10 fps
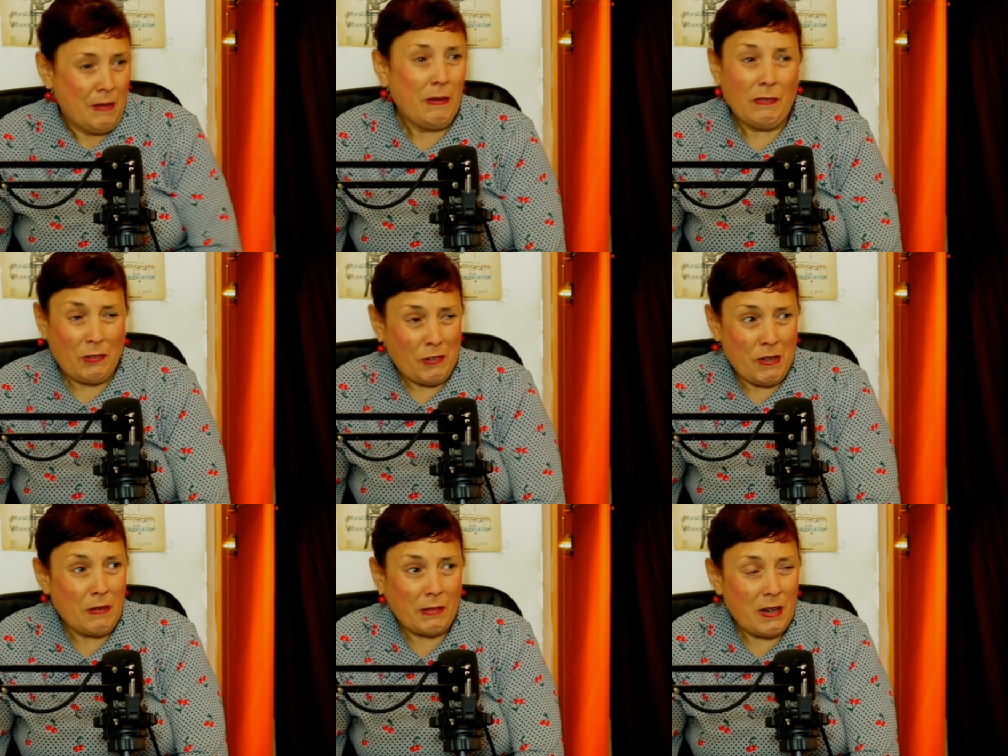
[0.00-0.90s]
But for
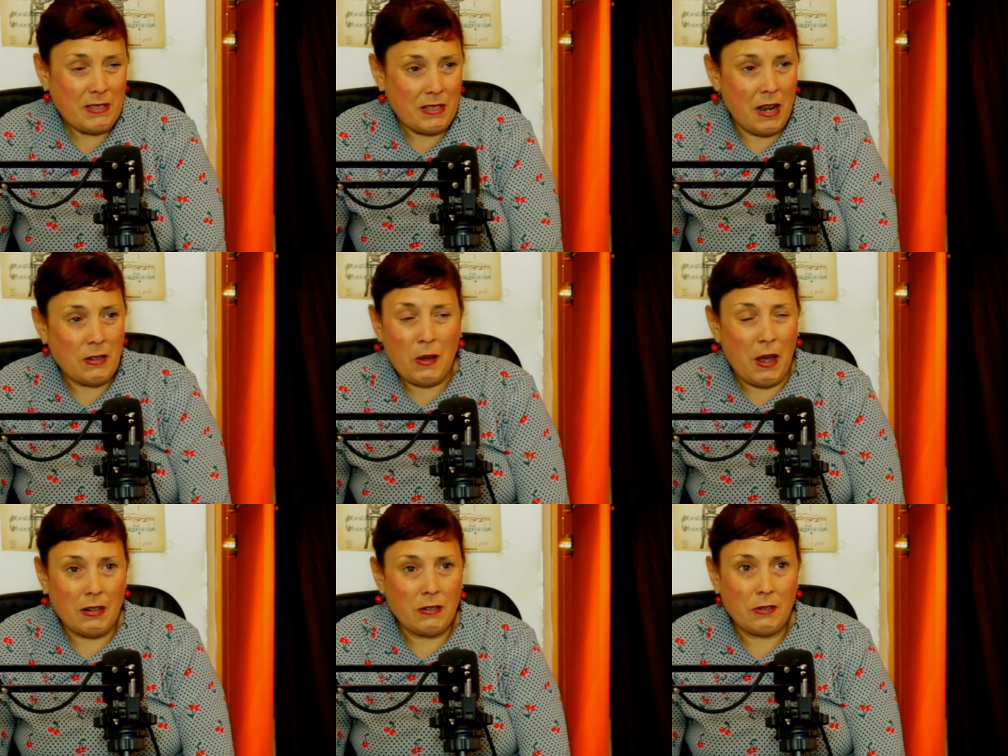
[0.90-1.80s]
some reason, I
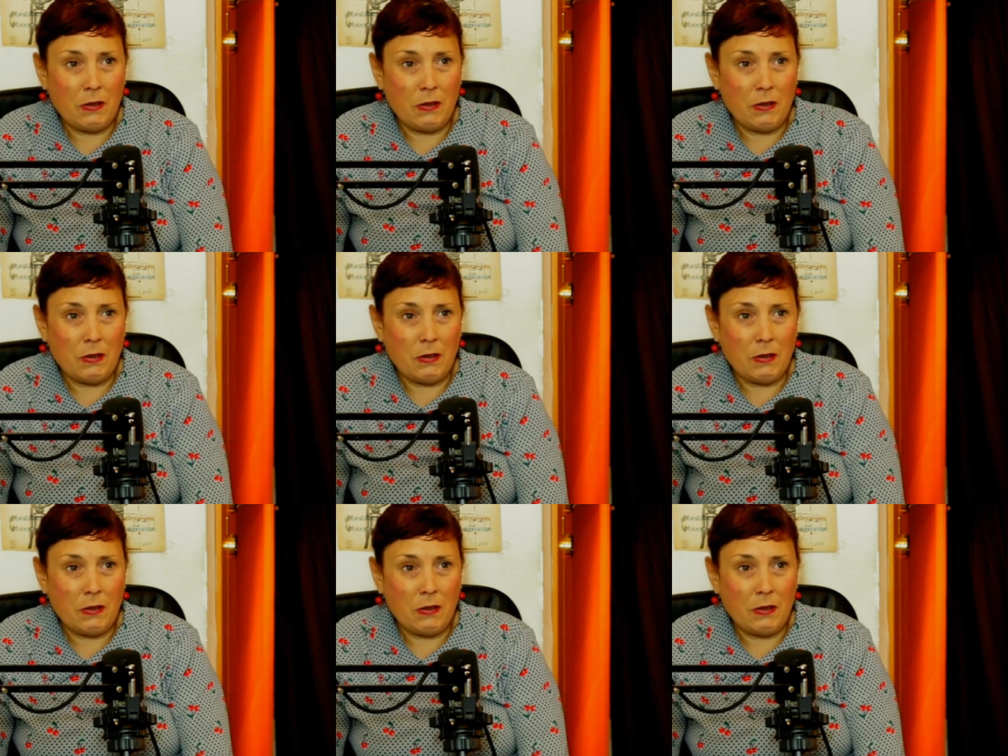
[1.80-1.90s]
don't know